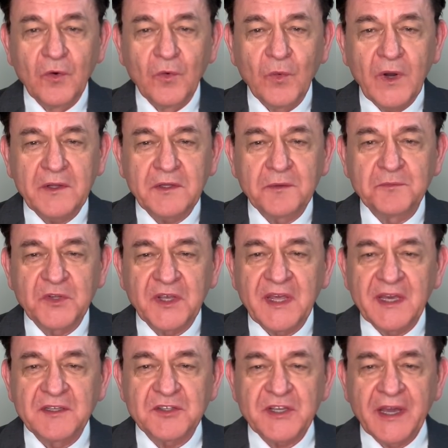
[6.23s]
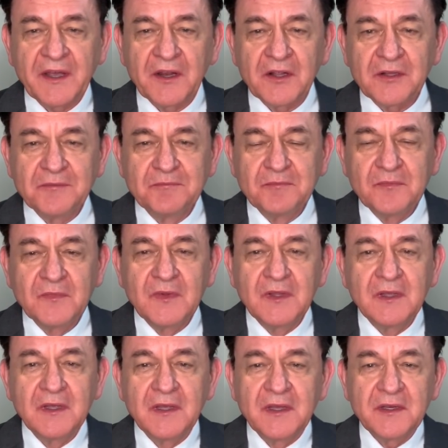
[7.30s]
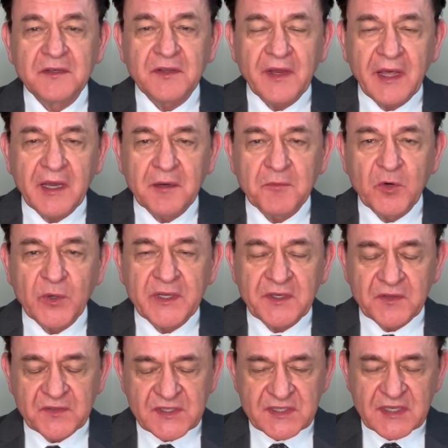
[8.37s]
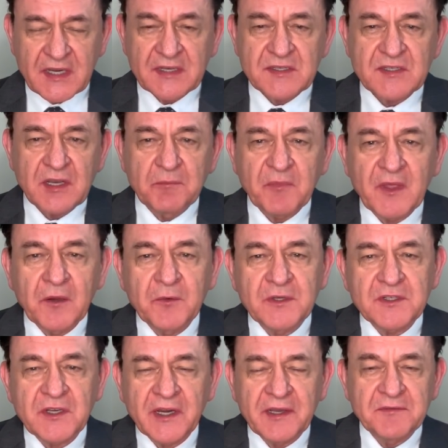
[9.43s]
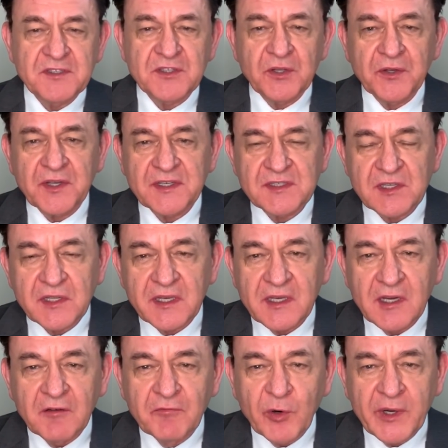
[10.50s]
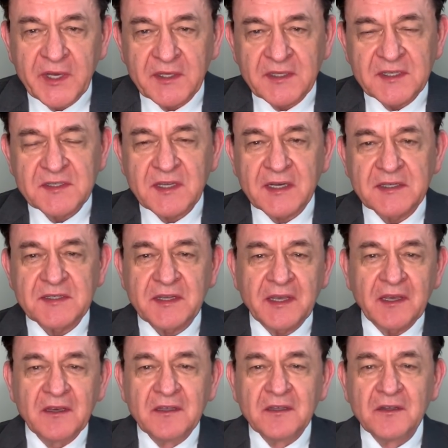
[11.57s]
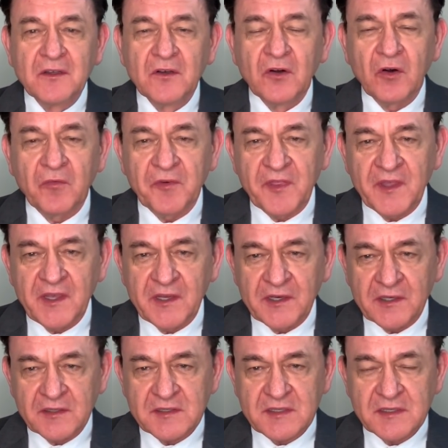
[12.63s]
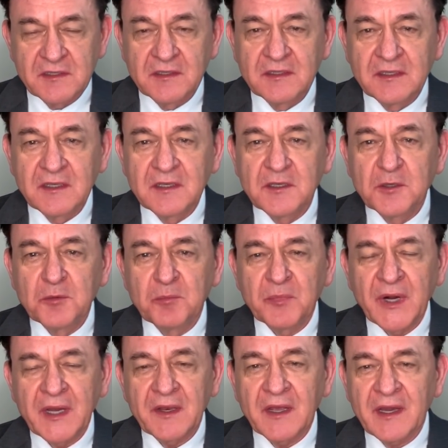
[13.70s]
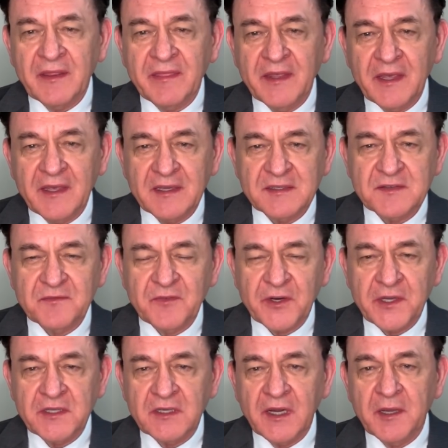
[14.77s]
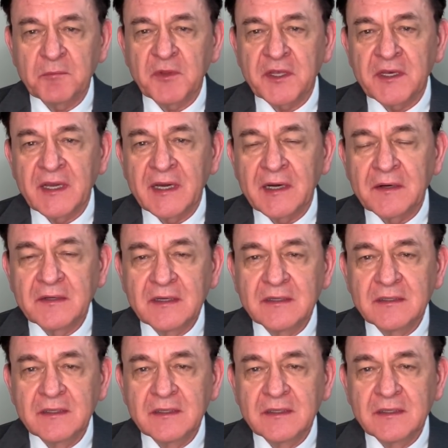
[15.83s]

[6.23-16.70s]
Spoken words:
Welcome to Kent Channel. Today I'm going to discuss something which I have studiously avoided discussing over the years, but I think it's very timely now.